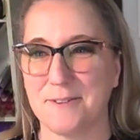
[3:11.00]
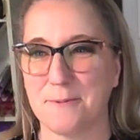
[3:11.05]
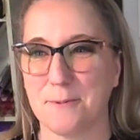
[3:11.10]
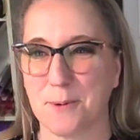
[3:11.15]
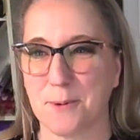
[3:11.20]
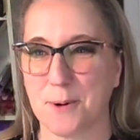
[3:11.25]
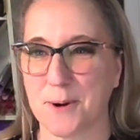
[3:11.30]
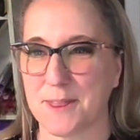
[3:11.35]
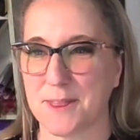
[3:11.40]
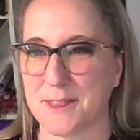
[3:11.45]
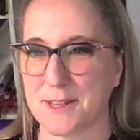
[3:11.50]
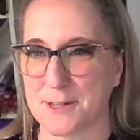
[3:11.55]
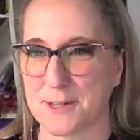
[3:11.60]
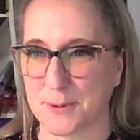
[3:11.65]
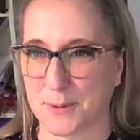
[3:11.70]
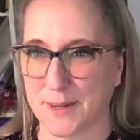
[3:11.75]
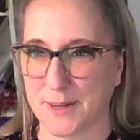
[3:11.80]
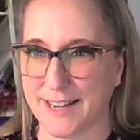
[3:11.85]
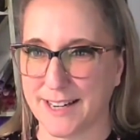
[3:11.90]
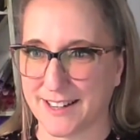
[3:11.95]
worth the
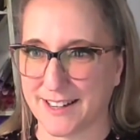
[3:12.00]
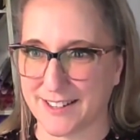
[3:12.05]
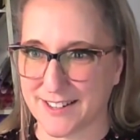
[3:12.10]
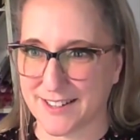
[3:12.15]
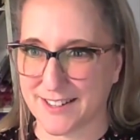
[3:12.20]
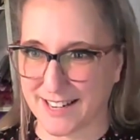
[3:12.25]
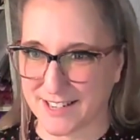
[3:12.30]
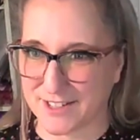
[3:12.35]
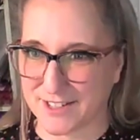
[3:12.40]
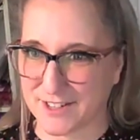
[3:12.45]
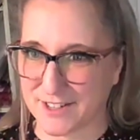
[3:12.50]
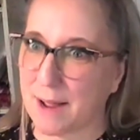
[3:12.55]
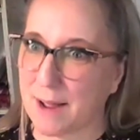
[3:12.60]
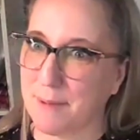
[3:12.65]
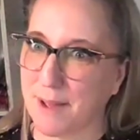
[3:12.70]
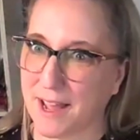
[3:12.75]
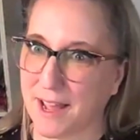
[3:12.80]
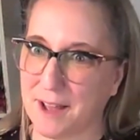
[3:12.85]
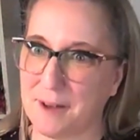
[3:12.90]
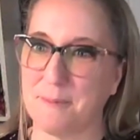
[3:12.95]
$20 extra I
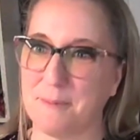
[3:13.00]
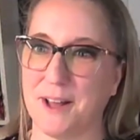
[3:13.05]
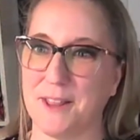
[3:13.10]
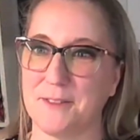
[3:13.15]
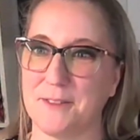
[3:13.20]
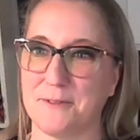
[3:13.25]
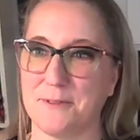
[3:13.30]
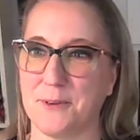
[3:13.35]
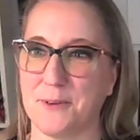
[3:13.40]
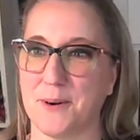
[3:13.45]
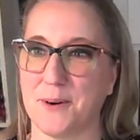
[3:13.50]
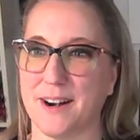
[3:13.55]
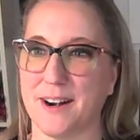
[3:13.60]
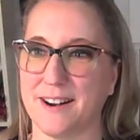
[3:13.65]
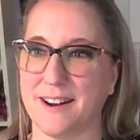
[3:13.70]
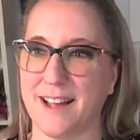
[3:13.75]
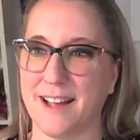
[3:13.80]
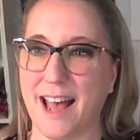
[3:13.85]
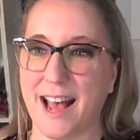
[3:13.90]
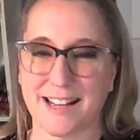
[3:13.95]
pay a month
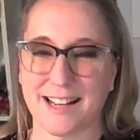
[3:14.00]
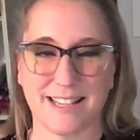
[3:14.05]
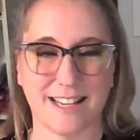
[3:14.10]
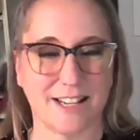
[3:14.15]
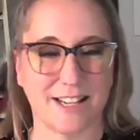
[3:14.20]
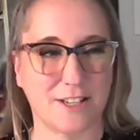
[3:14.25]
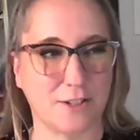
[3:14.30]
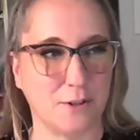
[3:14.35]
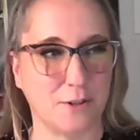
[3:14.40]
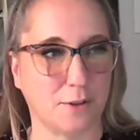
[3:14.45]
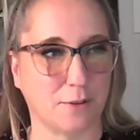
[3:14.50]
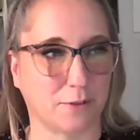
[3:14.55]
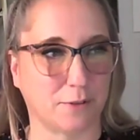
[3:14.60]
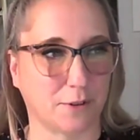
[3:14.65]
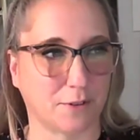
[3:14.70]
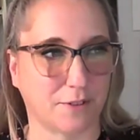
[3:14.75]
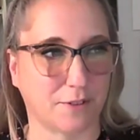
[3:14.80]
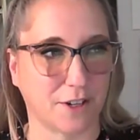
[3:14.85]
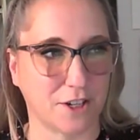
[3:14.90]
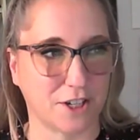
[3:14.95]
for access to the
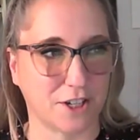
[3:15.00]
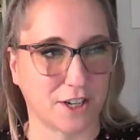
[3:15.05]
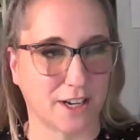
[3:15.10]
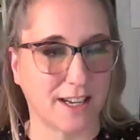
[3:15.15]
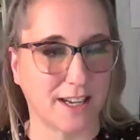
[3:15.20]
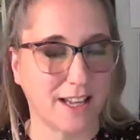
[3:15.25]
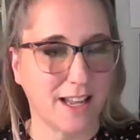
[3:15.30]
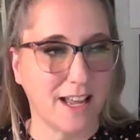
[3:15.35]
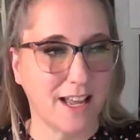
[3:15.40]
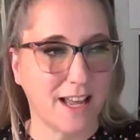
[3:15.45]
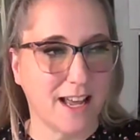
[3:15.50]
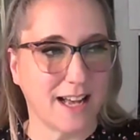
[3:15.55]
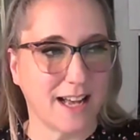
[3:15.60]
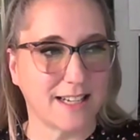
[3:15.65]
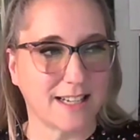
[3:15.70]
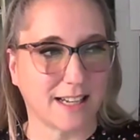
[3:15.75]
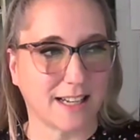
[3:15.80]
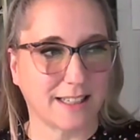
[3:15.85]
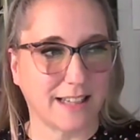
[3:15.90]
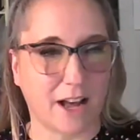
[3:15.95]
full version,
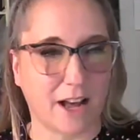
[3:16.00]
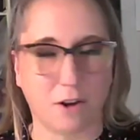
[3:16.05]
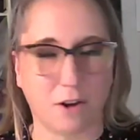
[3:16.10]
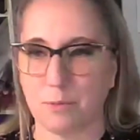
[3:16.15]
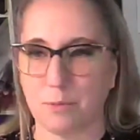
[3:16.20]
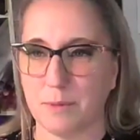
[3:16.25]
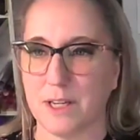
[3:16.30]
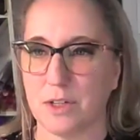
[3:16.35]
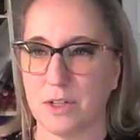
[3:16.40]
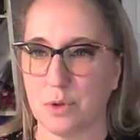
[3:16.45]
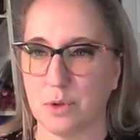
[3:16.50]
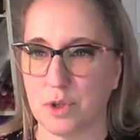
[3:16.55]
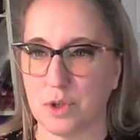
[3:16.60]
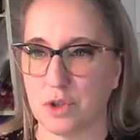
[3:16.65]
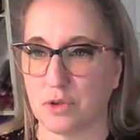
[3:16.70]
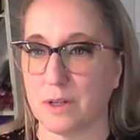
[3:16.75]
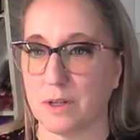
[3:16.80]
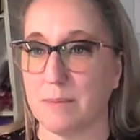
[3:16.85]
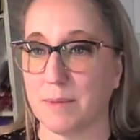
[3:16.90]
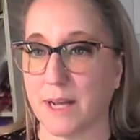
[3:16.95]
has allowed me to
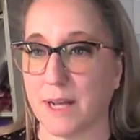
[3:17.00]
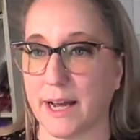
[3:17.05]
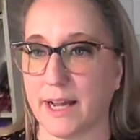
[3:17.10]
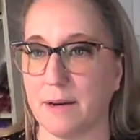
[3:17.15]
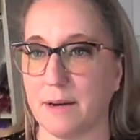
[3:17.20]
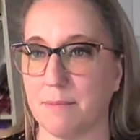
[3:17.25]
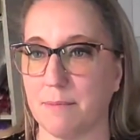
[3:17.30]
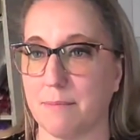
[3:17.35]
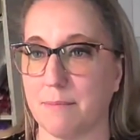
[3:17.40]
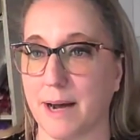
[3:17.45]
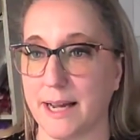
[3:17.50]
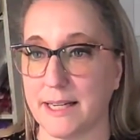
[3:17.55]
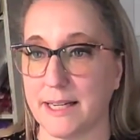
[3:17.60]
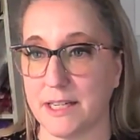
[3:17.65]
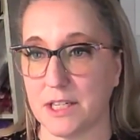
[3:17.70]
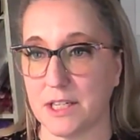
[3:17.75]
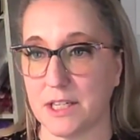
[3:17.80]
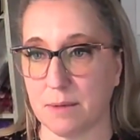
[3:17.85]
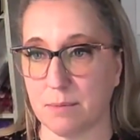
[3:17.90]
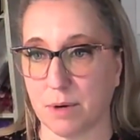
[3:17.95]
streamline my
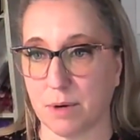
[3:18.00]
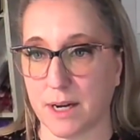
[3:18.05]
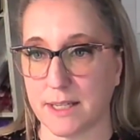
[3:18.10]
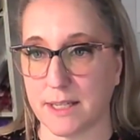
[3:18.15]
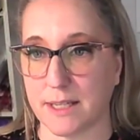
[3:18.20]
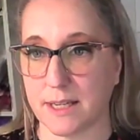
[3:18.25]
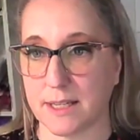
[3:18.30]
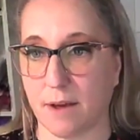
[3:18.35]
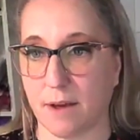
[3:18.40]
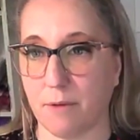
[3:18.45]
teaching process.